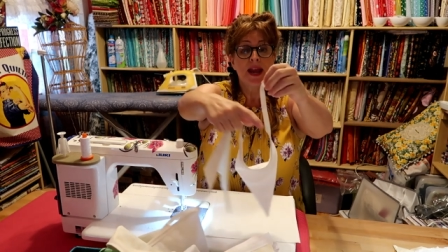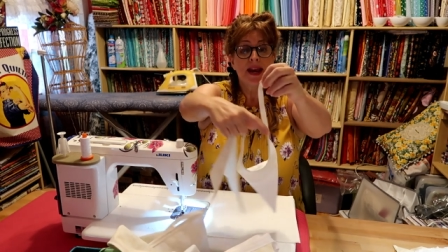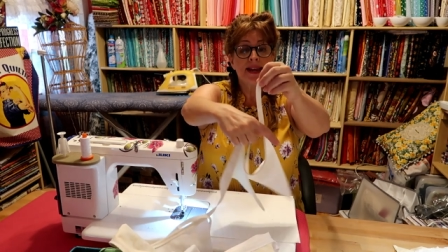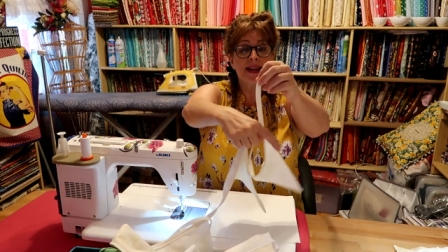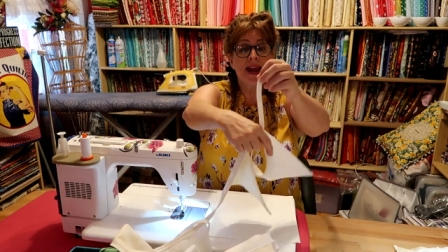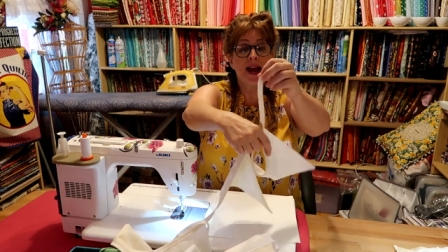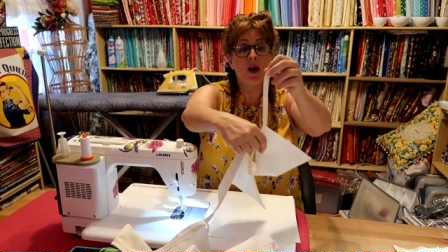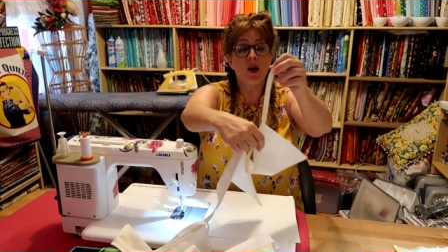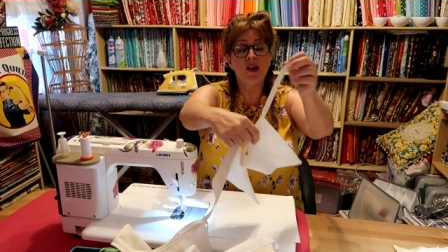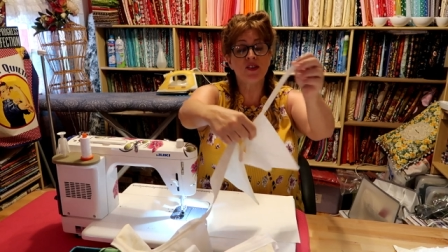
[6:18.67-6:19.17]

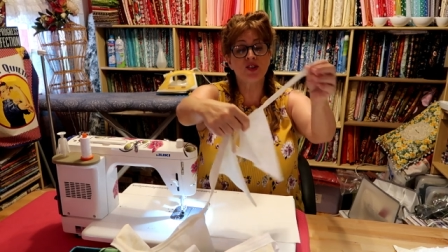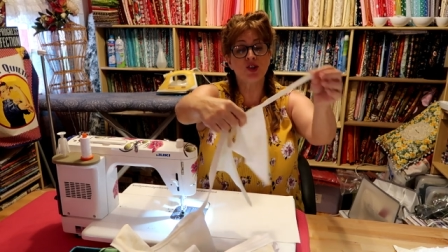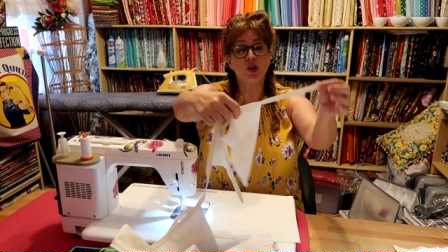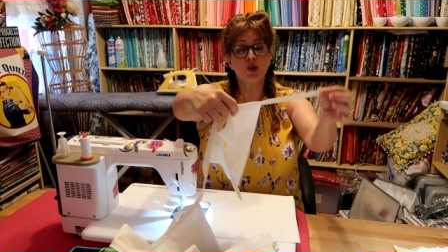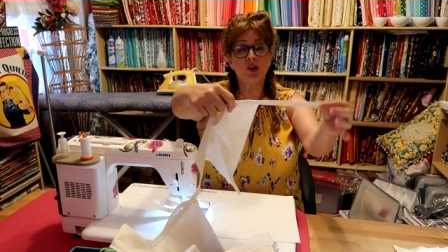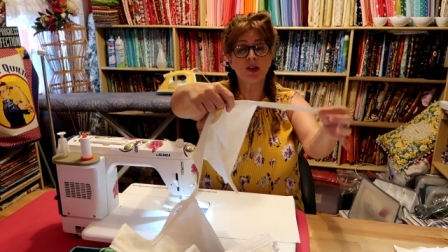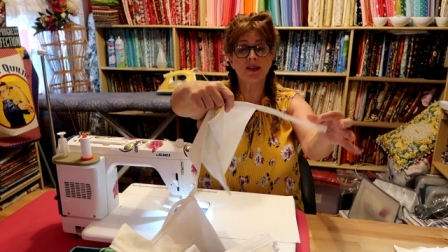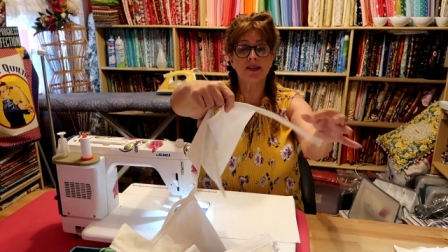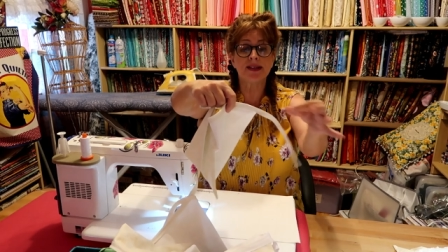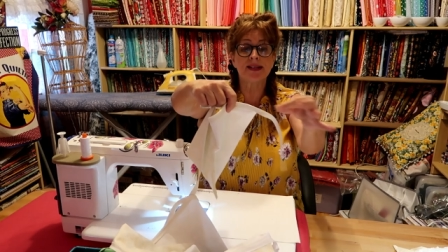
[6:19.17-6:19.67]
Now, as
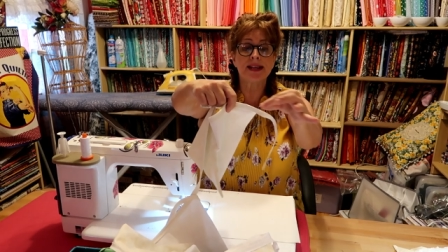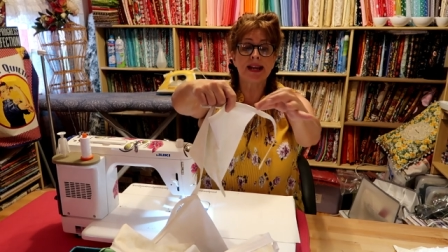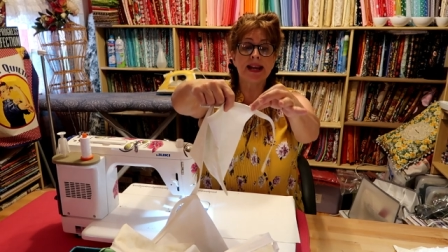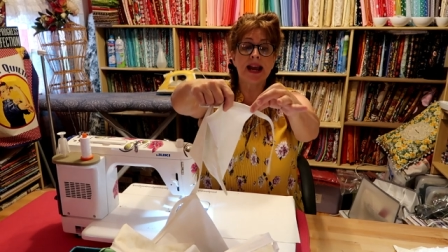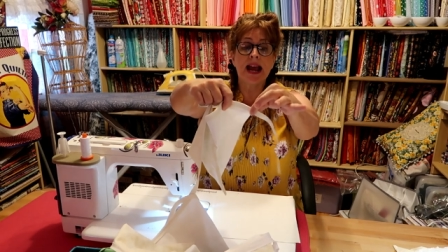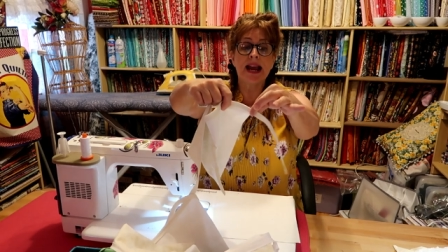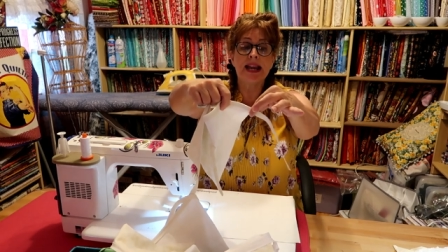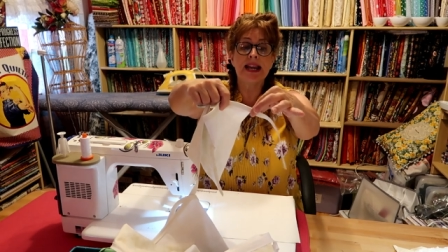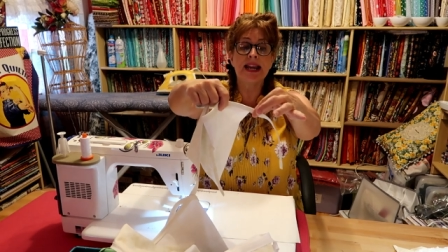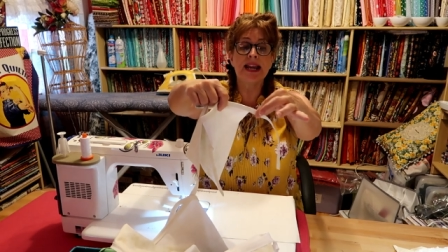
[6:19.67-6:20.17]
you can see,
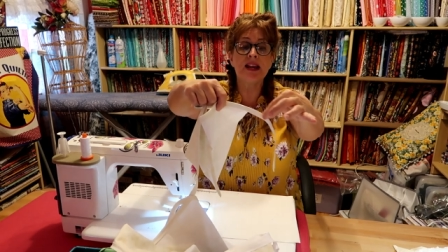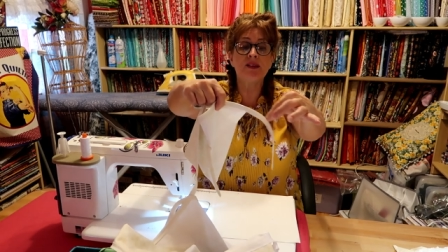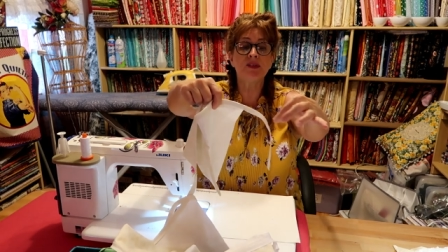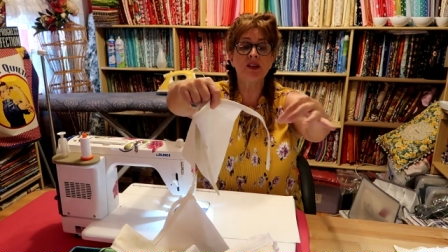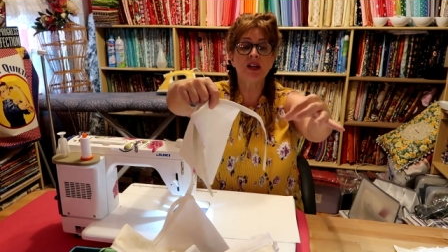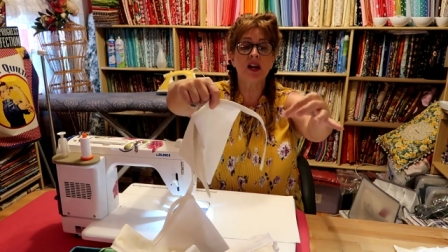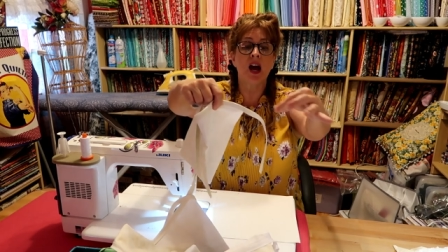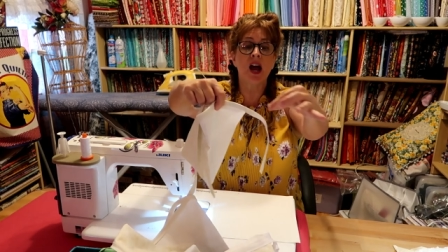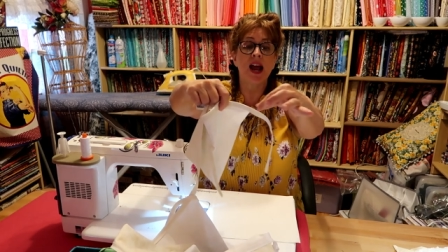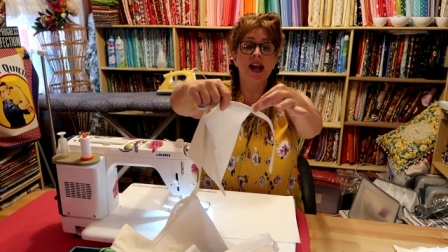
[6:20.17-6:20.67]
I leave
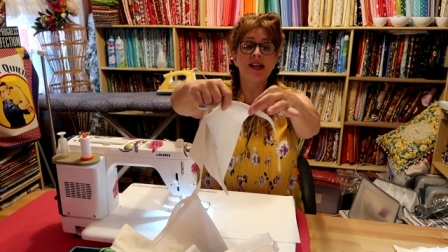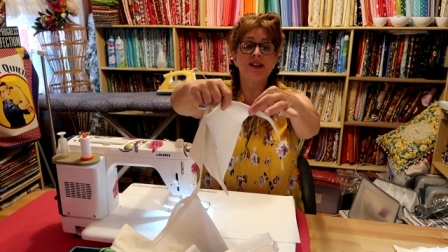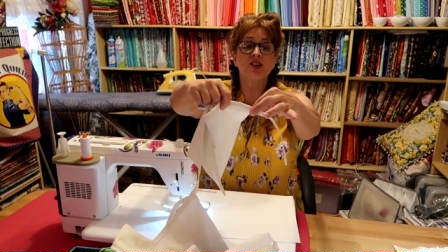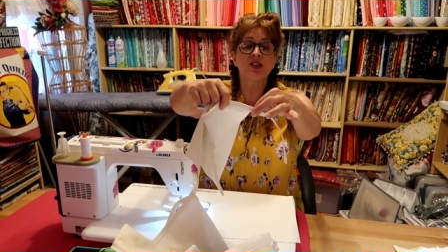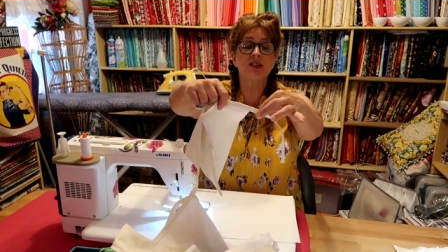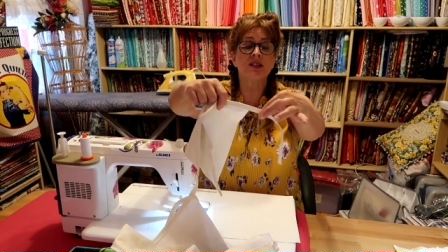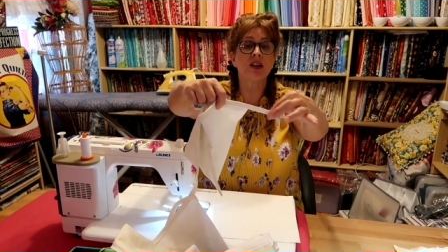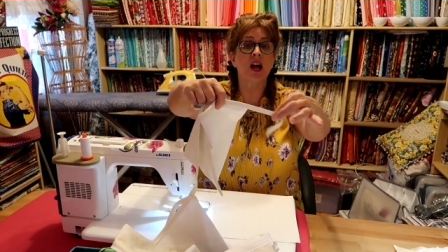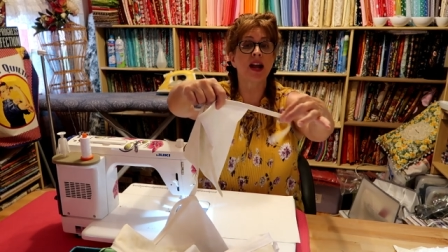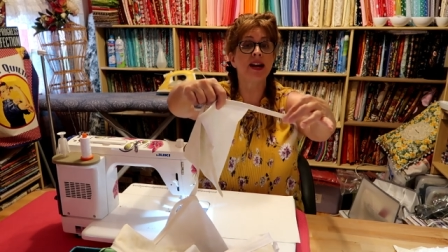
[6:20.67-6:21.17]
it. I
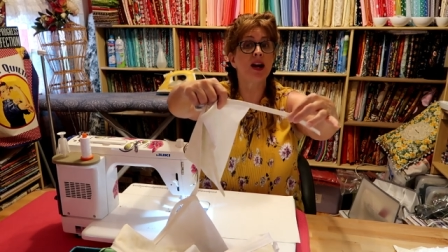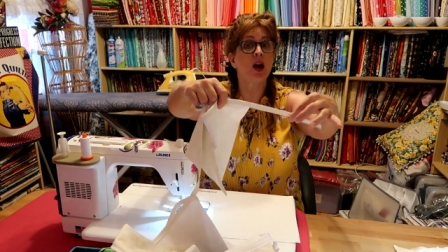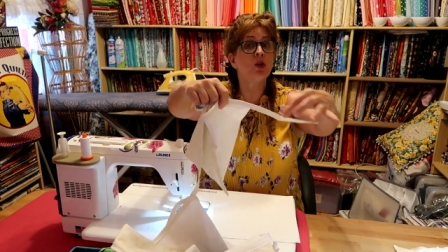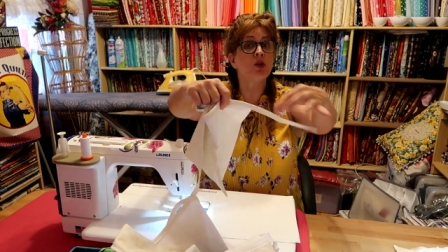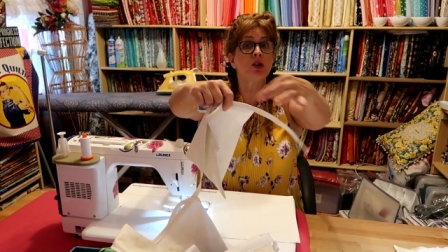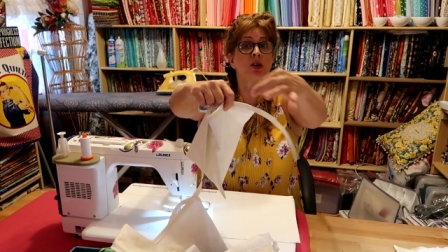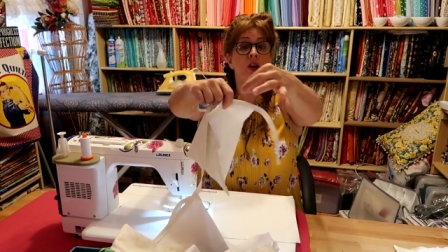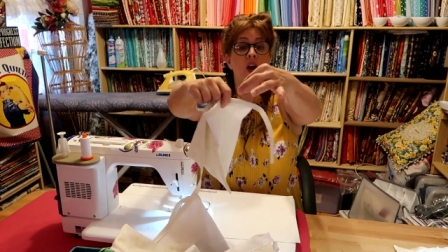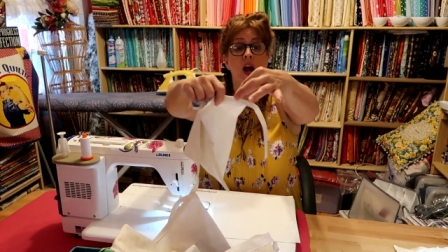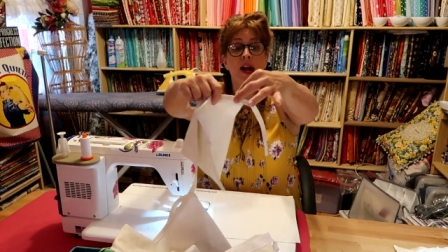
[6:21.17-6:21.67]
just I
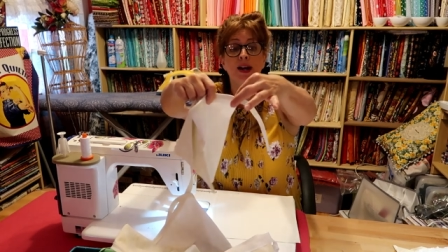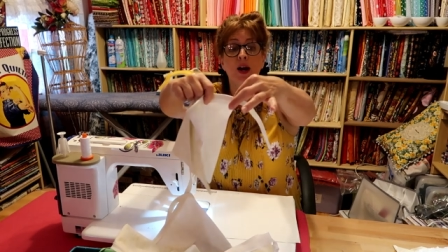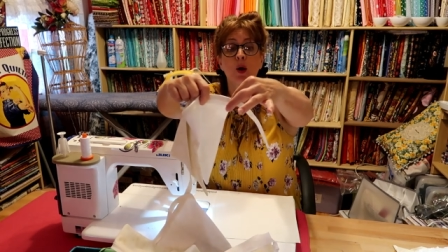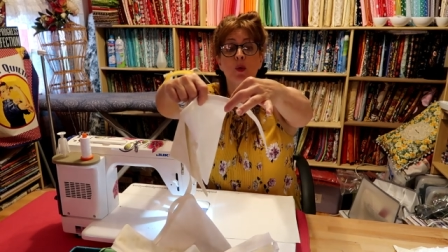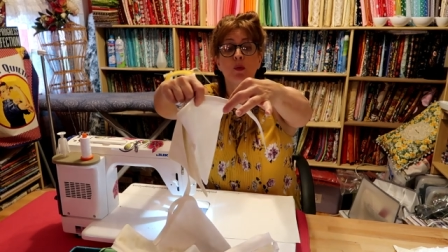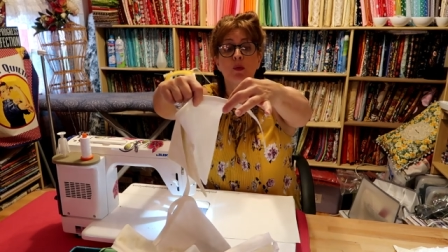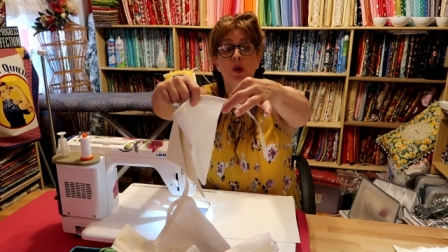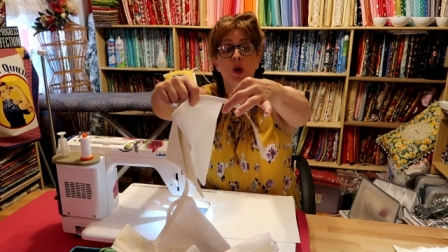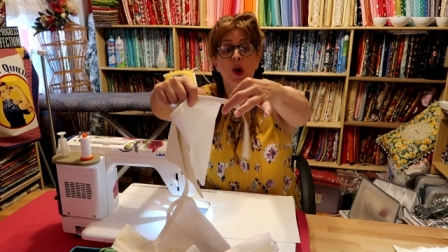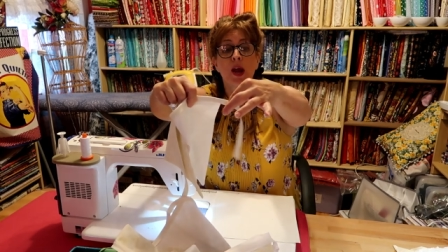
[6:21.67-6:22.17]
don't I
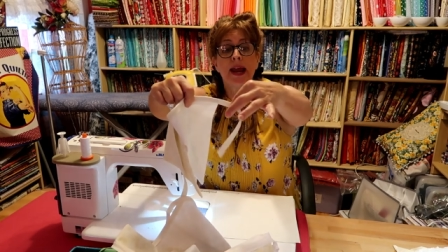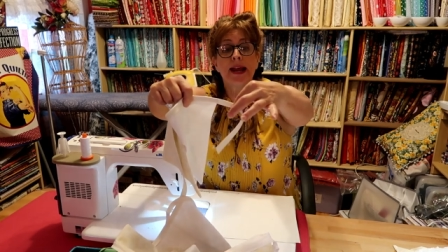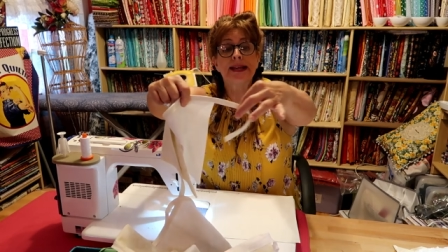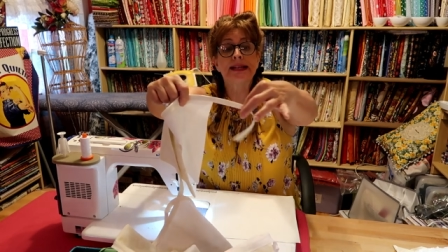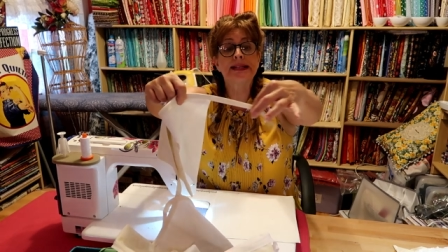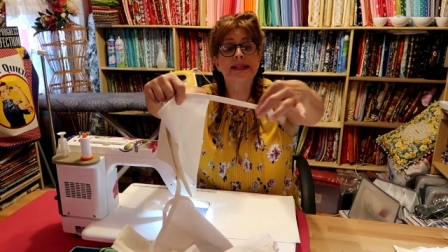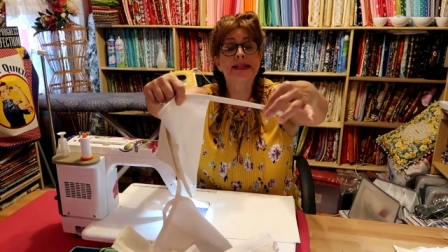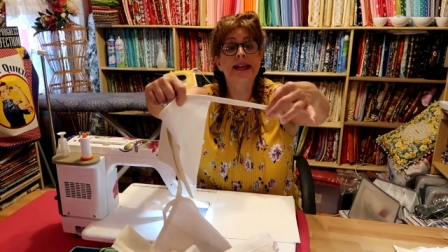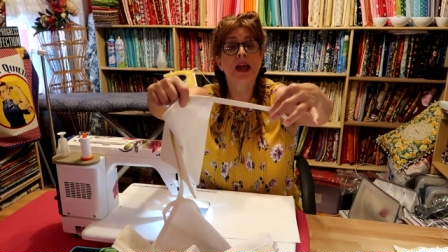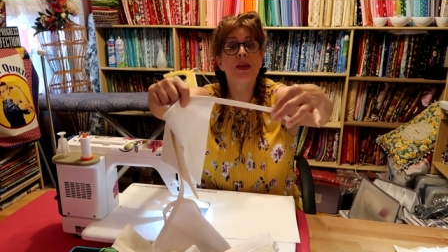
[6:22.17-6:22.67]
don't
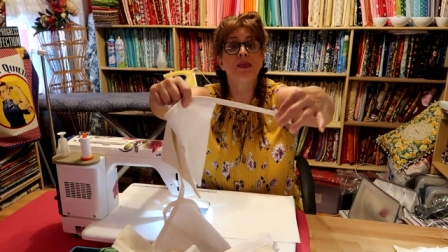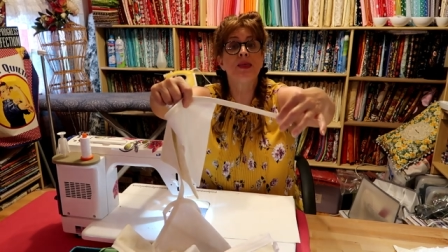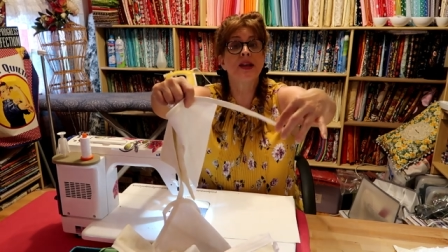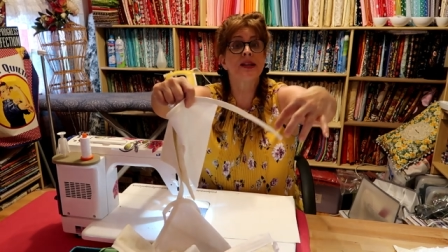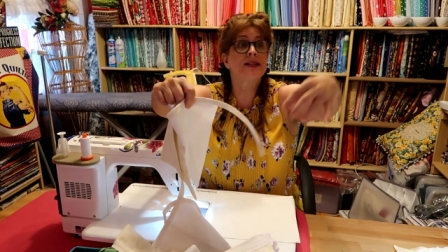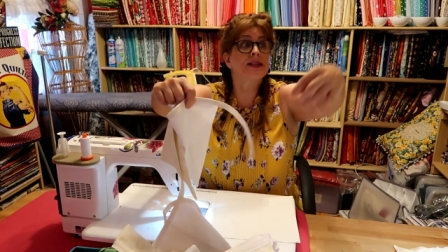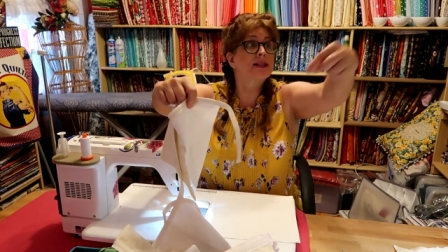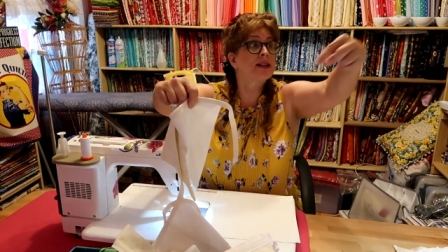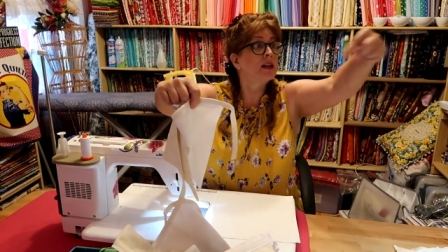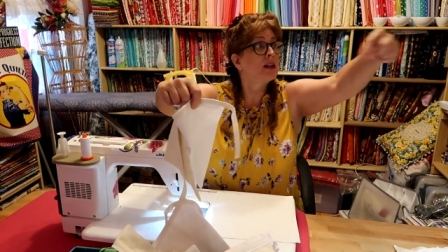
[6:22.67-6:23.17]
extend
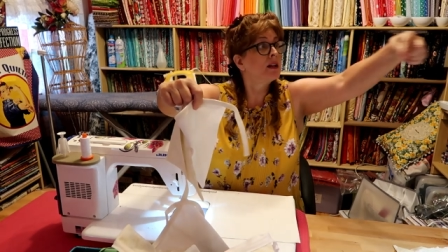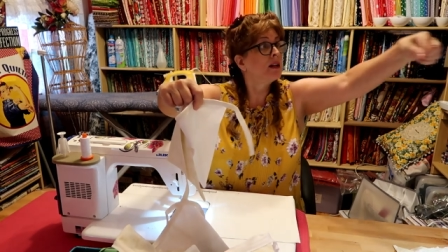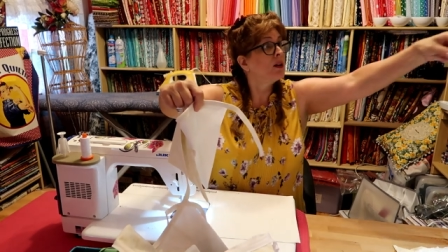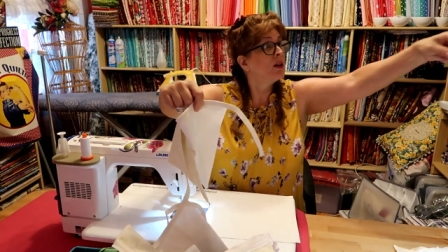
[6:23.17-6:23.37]
this